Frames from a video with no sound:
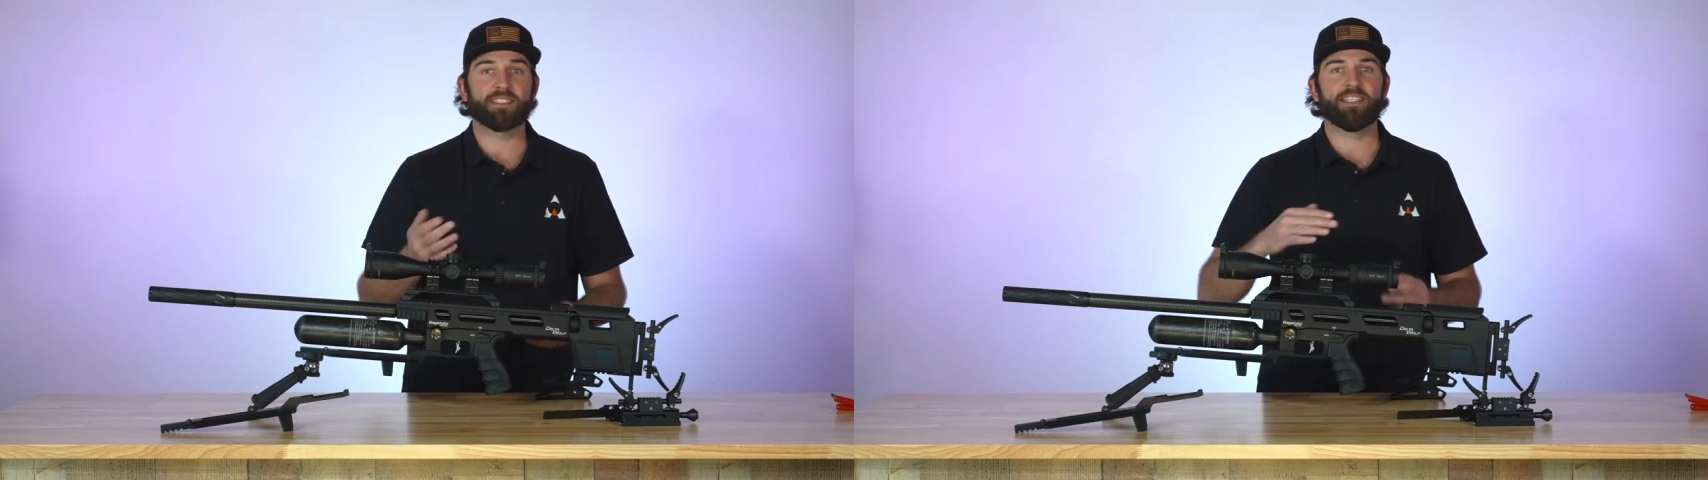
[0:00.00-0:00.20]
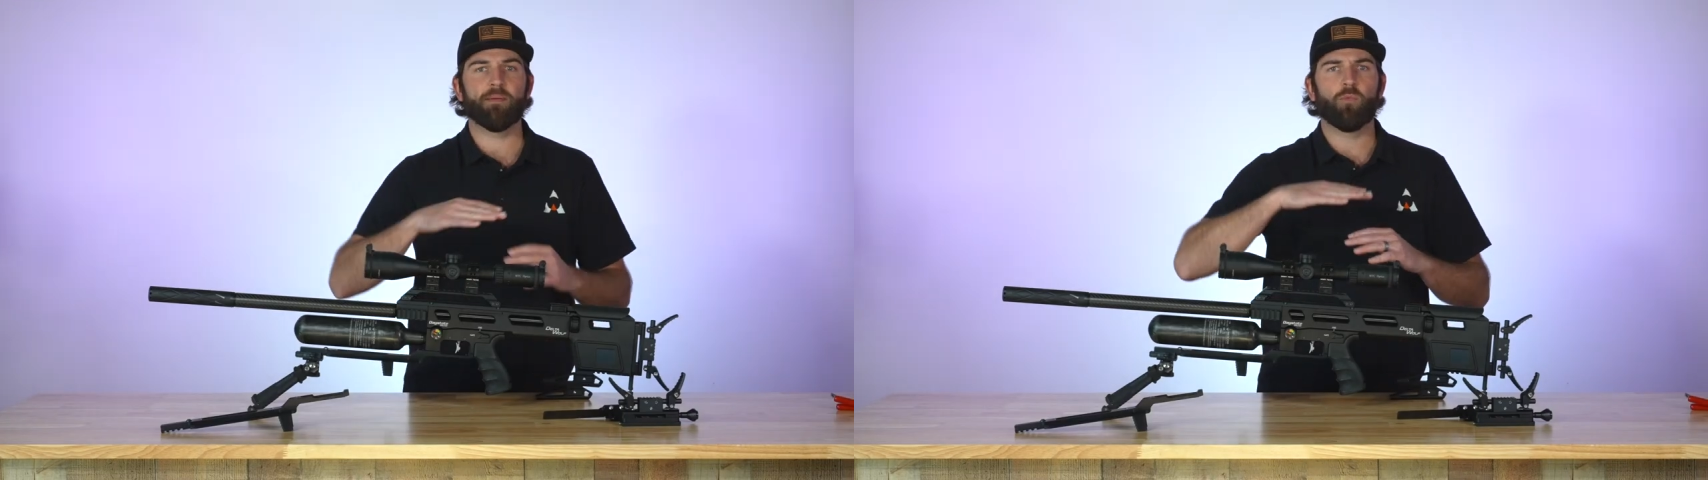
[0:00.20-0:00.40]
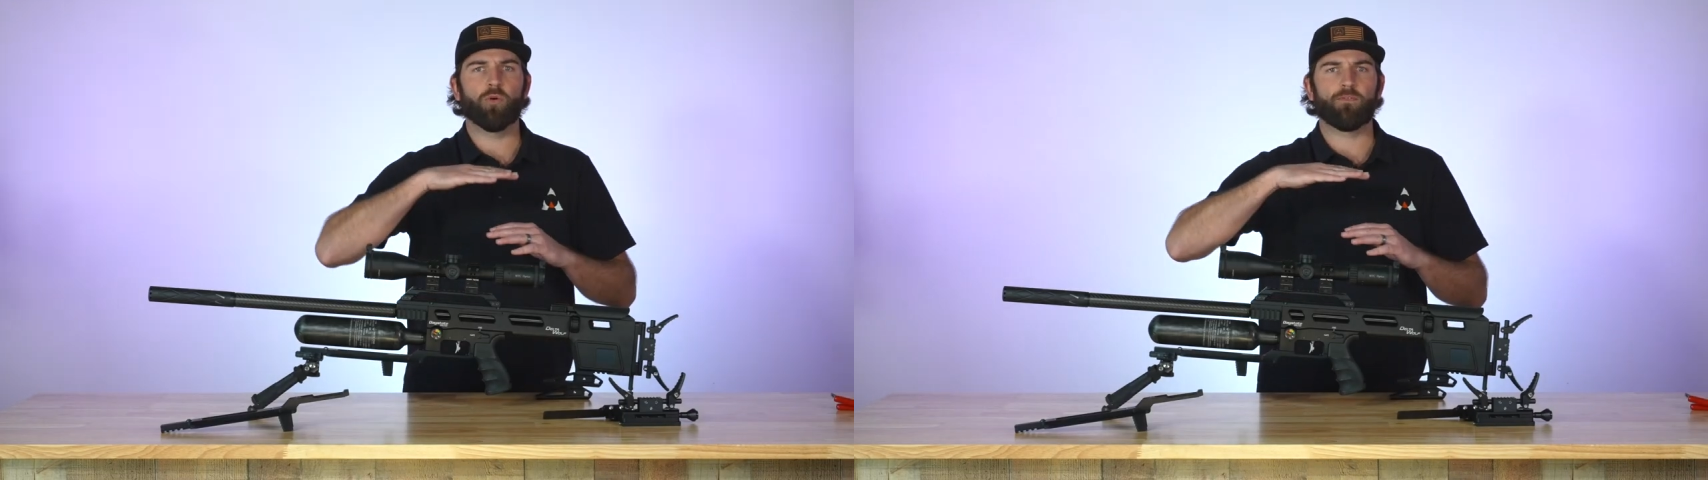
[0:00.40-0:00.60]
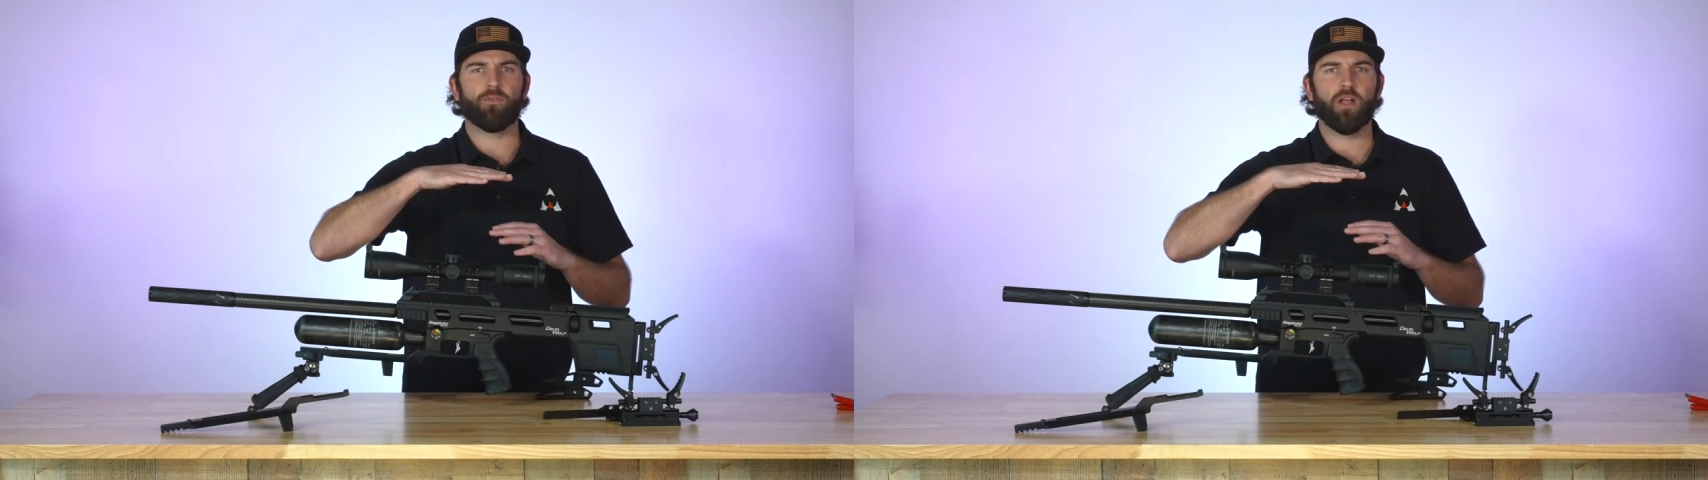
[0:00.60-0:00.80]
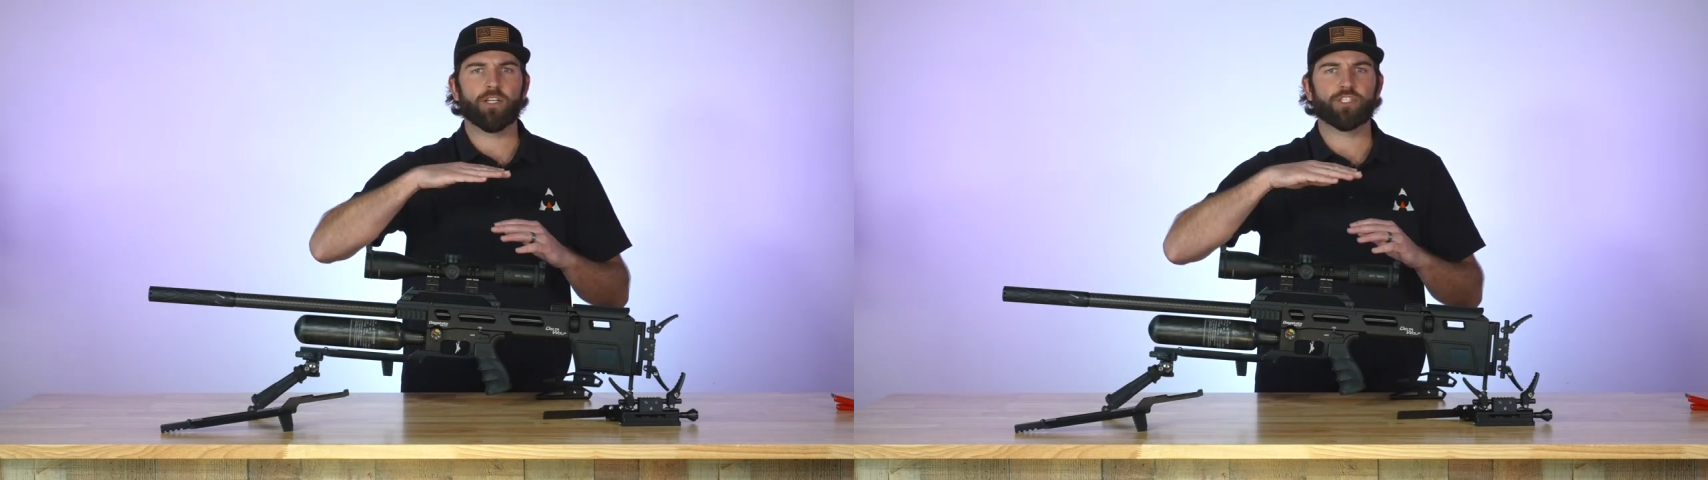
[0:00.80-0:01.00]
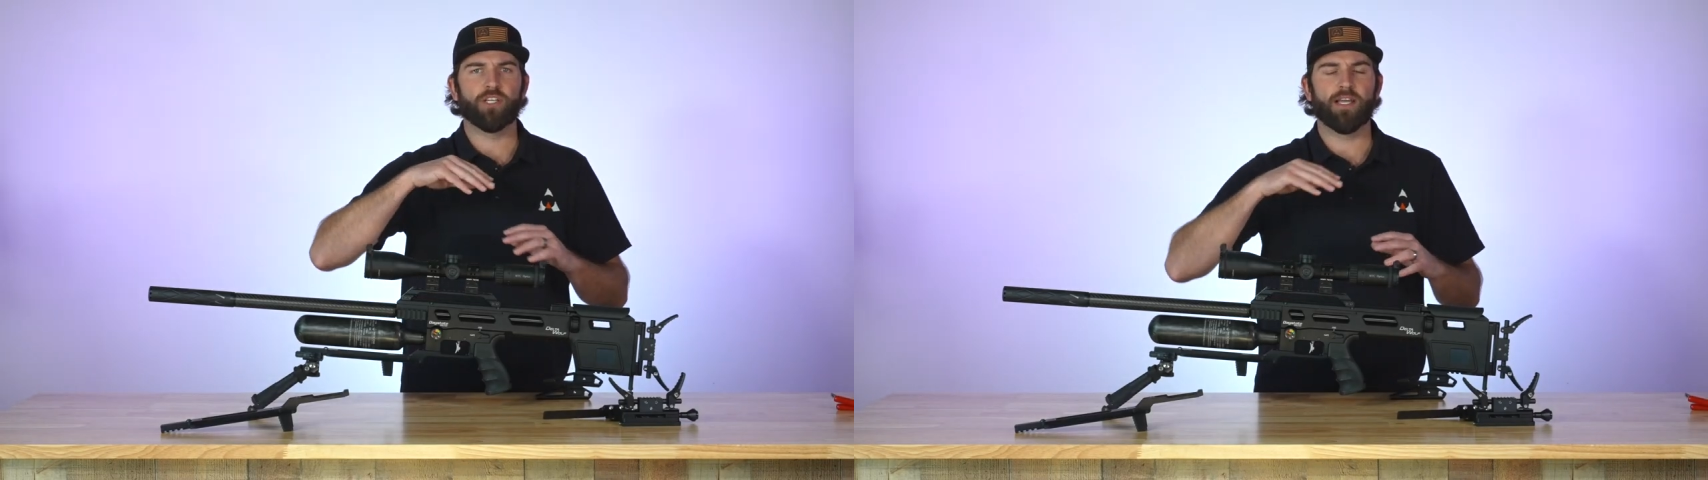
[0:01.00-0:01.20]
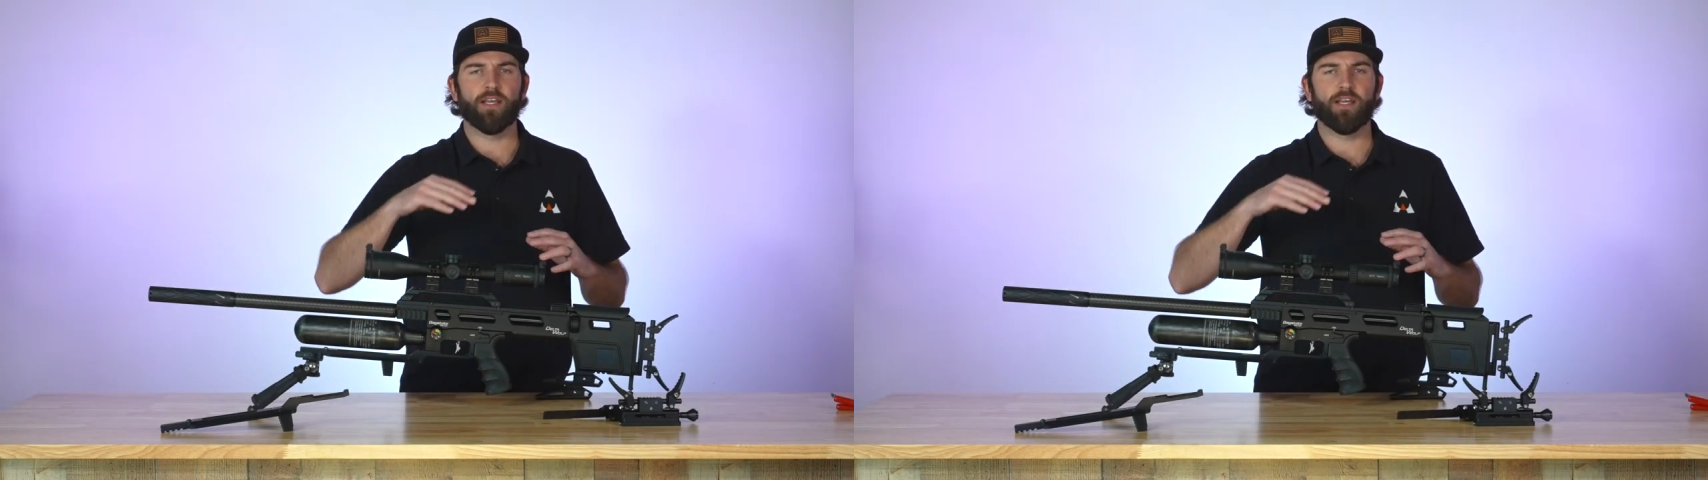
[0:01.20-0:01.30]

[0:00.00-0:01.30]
sit more flush.